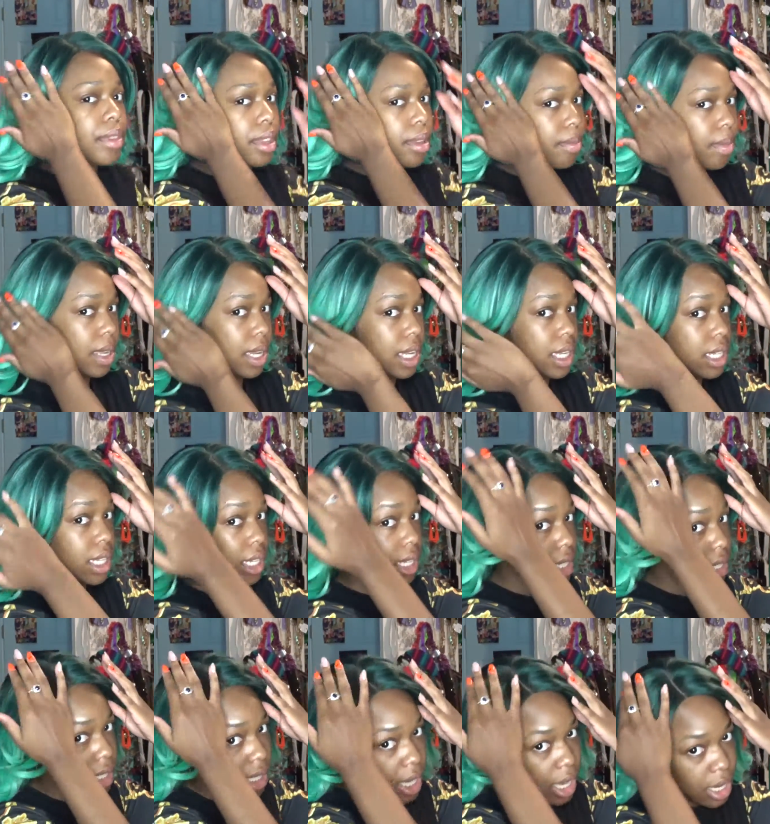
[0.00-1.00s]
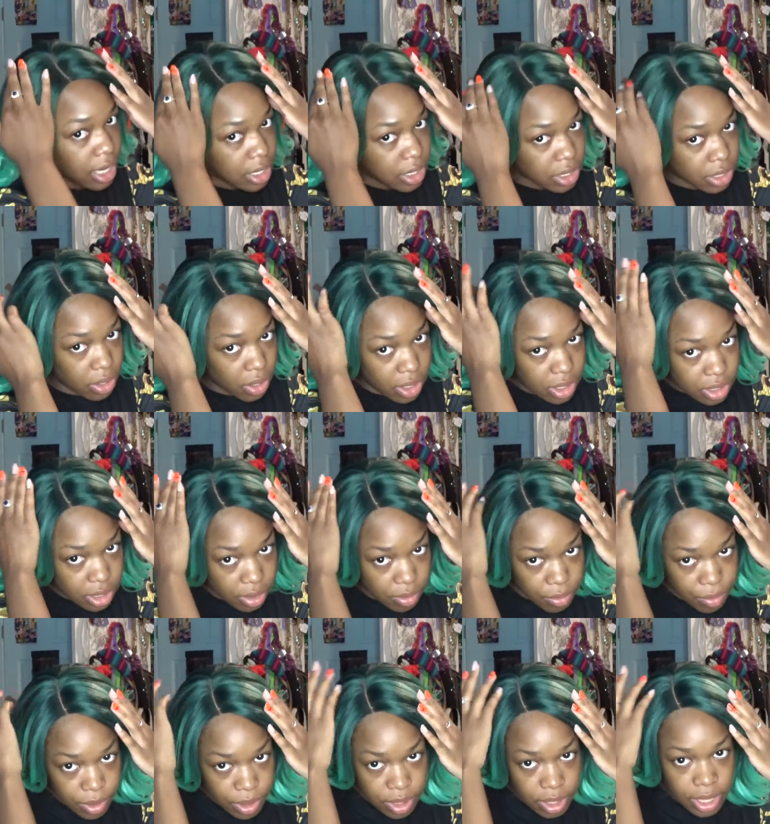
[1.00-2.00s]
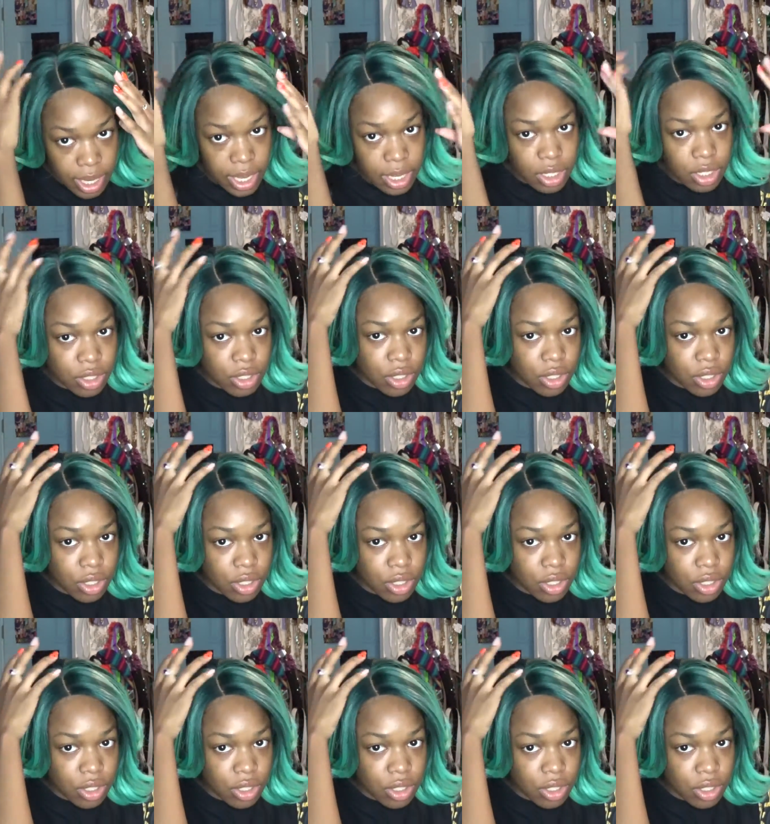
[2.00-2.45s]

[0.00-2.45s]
But it does, it kind of starts off with the kind of